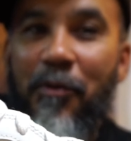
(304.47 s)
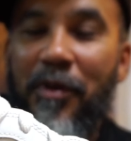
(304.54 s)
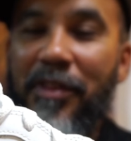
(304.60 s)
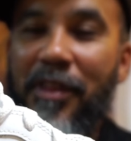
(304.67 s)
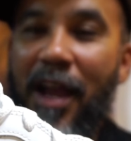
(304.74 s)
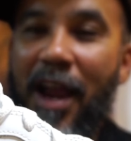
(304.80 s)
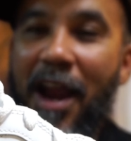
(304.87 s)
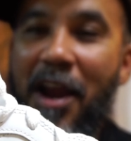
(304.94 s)
with
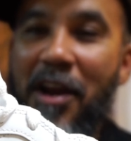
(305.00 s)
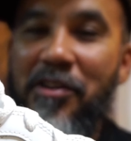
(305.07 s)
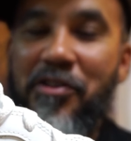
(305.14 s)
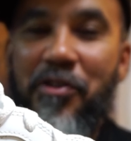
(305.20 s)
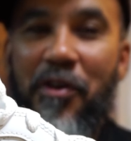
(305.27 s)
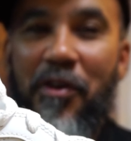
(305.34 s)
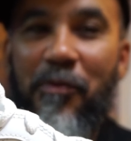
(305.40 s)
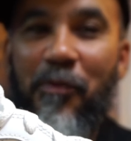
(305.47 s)
the Air
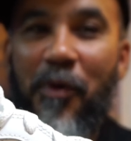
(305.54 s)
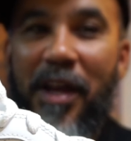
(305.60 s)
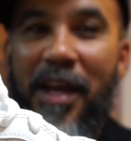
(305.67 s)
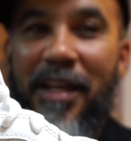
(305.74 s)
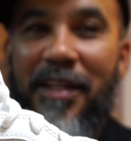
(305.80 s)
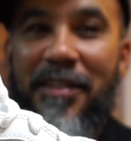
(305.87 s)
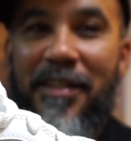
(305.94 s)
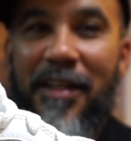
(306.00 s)
Jordan
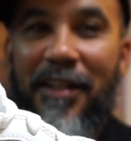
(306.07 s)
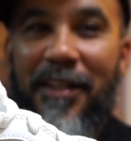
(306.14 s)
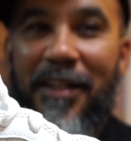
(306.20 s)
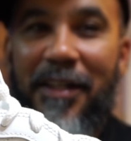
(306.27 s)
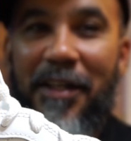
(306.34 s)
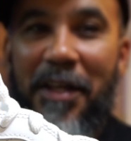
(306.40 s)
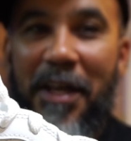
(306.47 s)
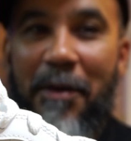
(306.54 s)
wings
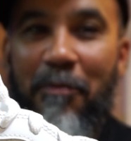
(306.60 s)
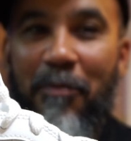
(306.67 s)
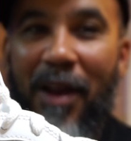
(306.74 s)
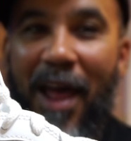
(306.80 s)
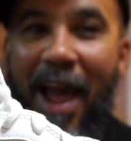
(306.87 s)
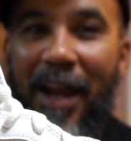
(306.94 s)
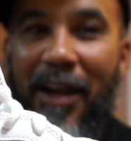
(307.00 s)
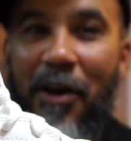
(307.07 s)
uh, in
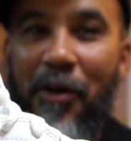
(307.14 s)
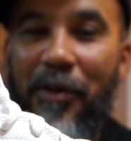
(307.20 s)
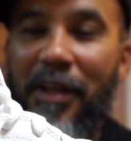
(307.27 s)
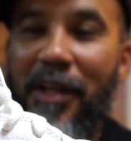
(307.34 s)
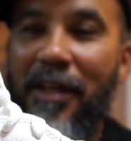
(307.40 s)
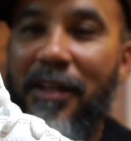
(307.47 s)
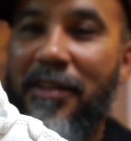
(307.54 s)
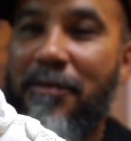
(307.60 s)
black on
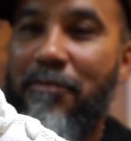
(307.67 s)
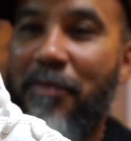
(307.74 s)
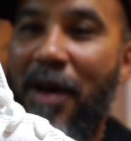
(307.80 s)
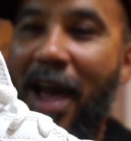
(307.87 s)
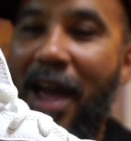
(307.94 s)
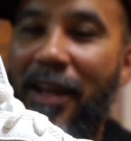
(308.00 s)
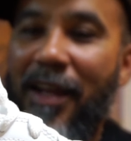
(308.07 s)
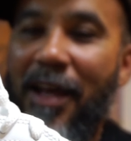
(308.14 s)
it,
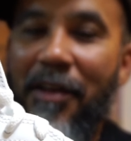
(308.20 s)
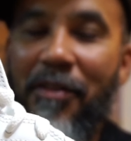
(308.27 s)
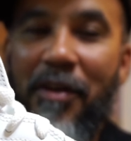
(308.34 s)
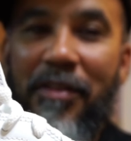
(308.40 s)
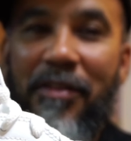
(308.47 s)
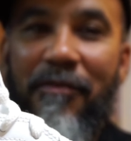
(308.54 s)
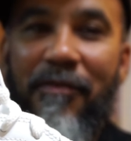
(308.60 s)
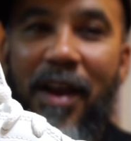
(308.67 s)
patent leather
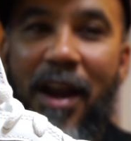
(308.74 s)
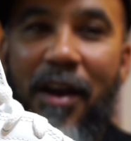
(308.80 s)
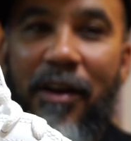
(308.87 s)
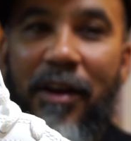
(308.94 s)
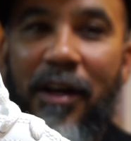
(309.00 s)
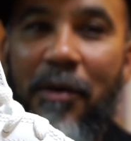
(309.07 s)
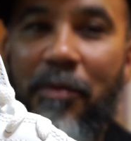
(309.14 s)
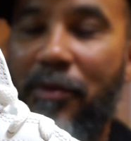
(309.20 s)
at the very
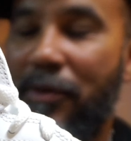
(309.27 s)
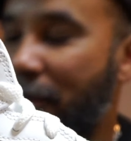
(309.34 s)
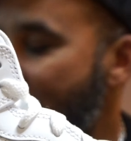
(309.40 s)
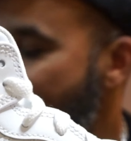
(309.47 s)
upper.